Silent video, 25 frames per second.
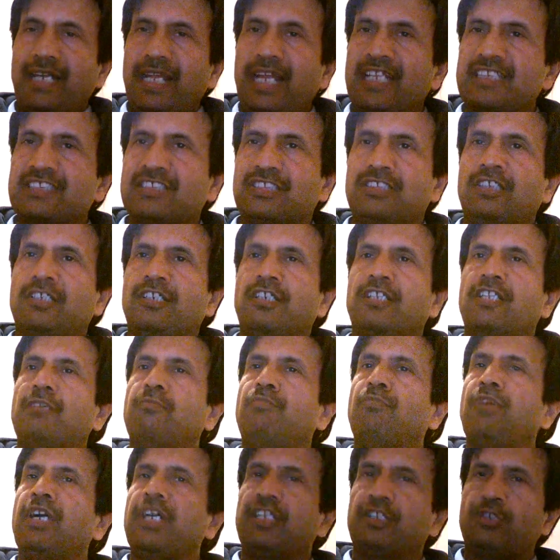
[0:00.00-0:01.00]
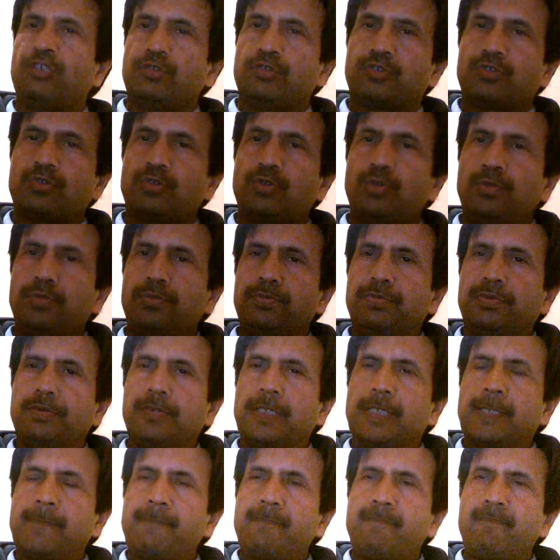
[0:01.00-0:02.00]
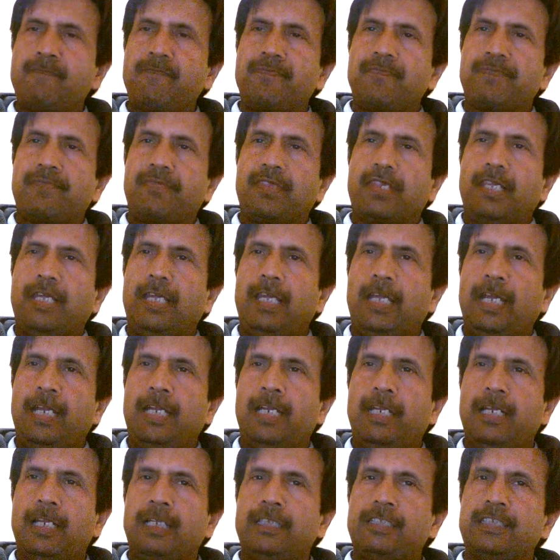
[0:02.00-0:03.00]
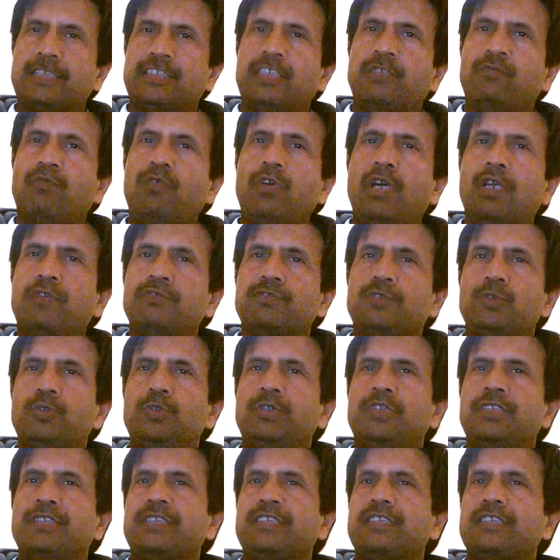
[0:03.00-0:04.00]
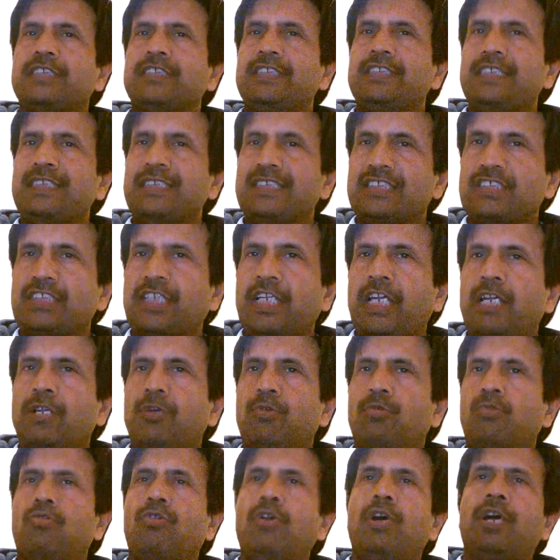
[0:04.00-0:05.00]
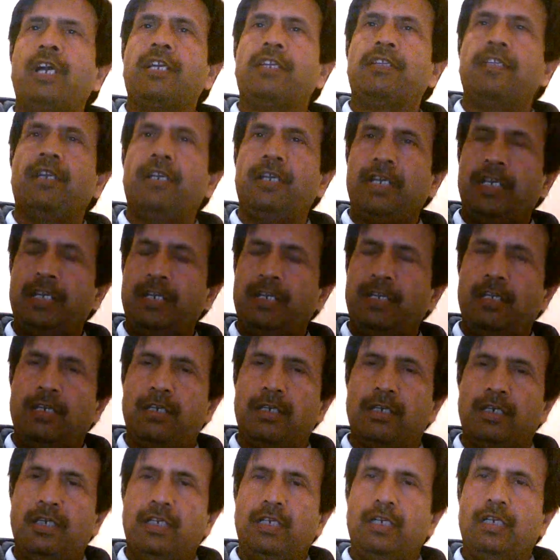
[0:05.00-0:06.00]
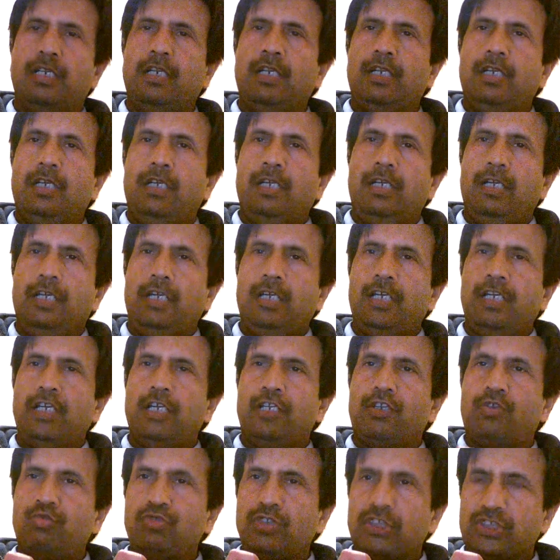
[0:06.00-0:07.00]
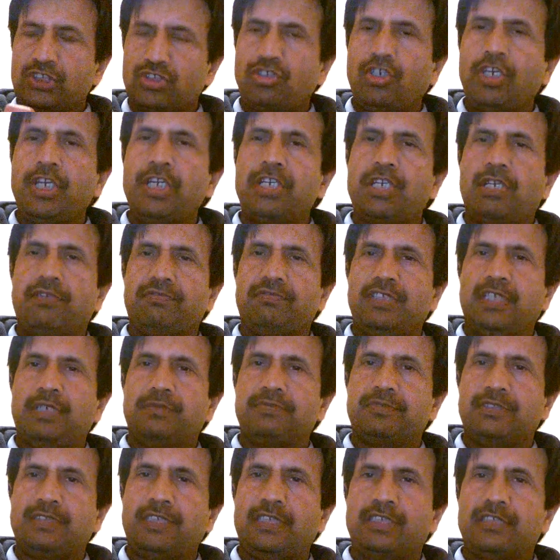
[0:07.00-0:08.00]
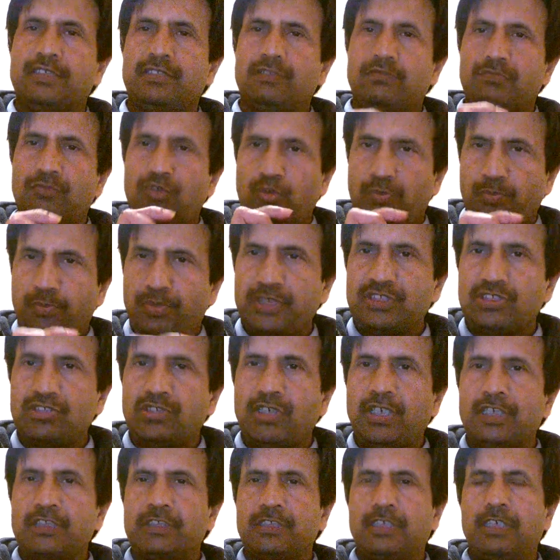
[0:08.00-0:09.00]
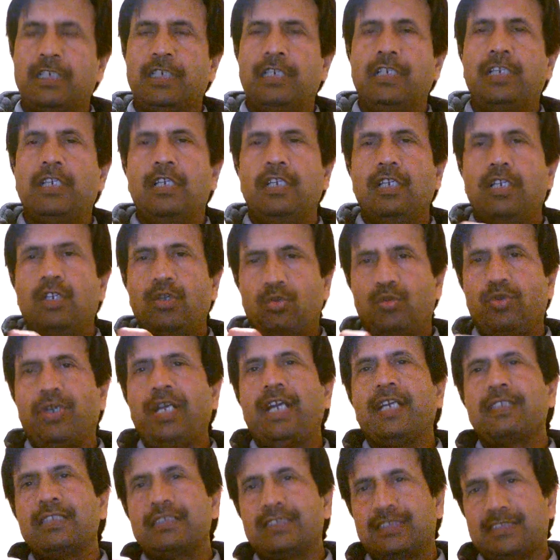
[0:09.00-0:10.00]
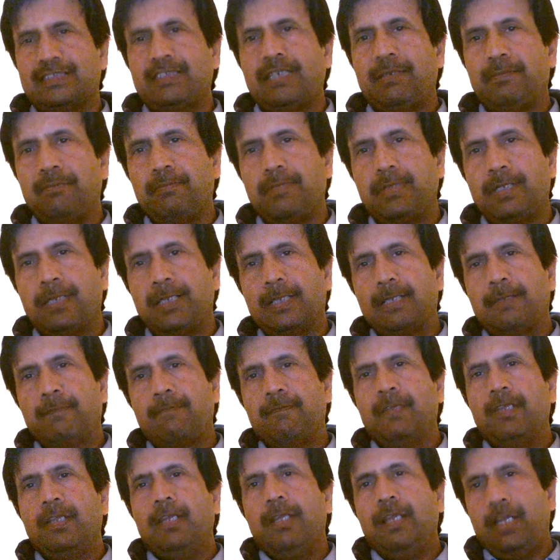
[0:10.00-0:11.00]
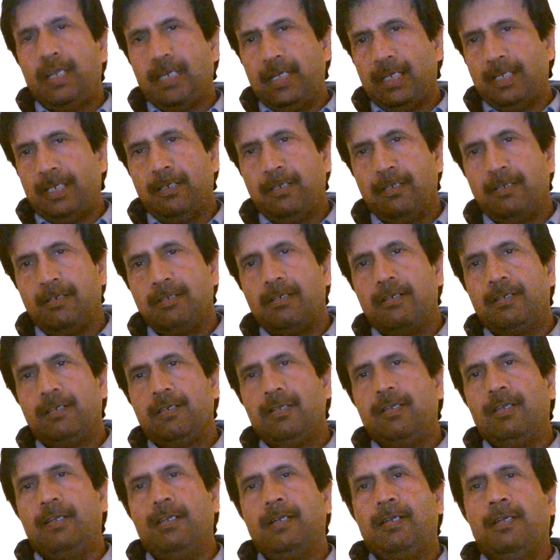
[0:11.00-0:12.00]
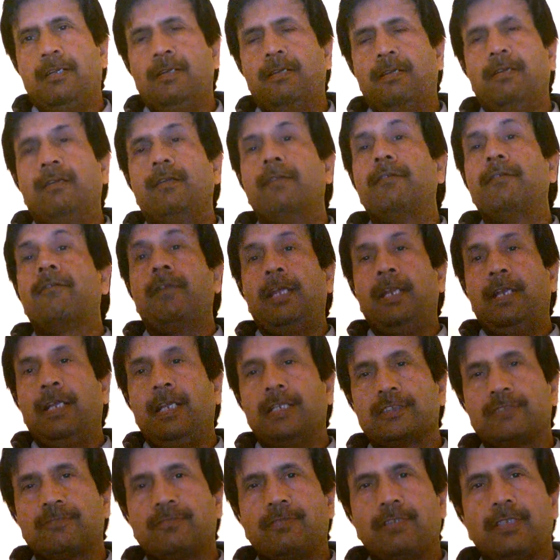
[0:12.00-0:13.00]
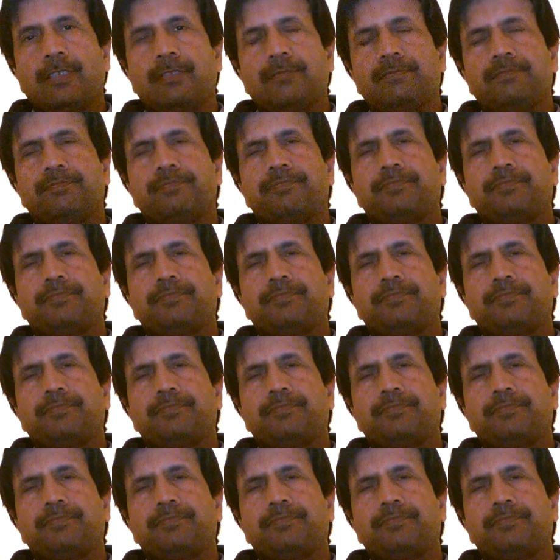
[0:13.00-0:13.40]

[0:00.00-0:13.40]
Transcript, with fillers: test under the microscope, and this involves using the CT scan to guide the needle to the site of the abscess more precisely to get the sample and drain as well.